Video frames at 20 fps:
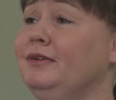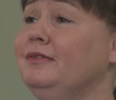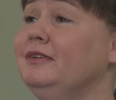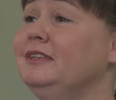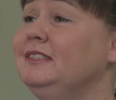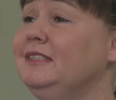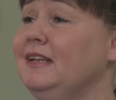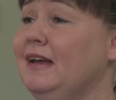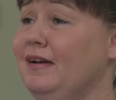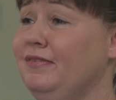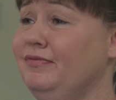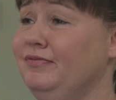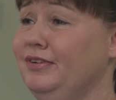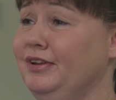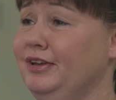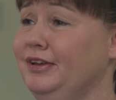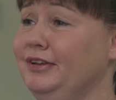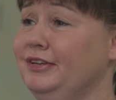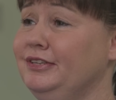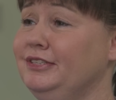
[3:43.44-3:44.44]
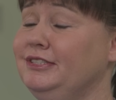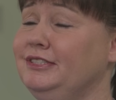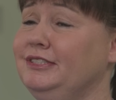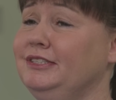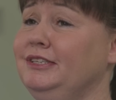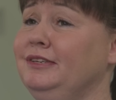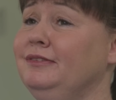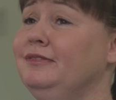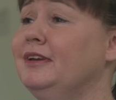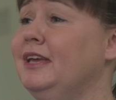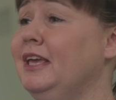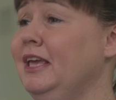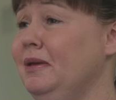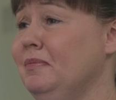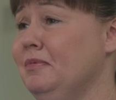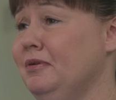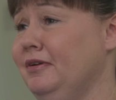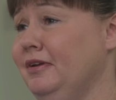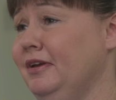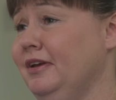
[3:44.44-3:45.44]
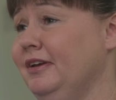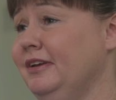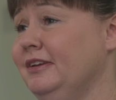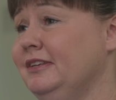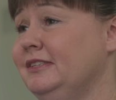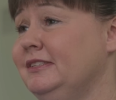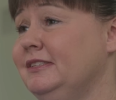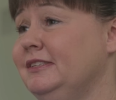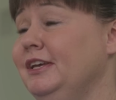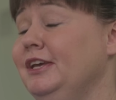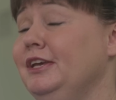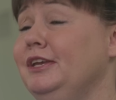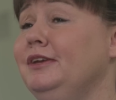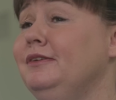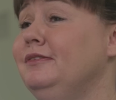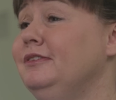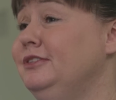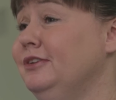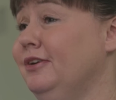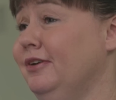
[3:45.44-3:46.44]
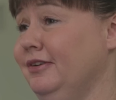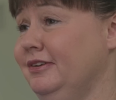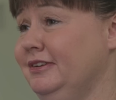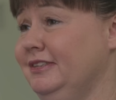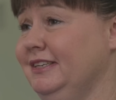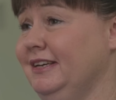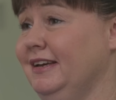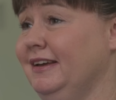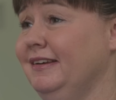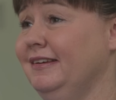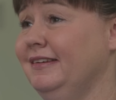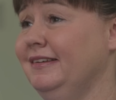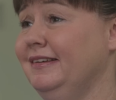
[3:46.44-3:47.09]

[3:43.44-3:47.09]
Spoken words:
you're a staff nurse, you're a chemo nurse, you're a doctor.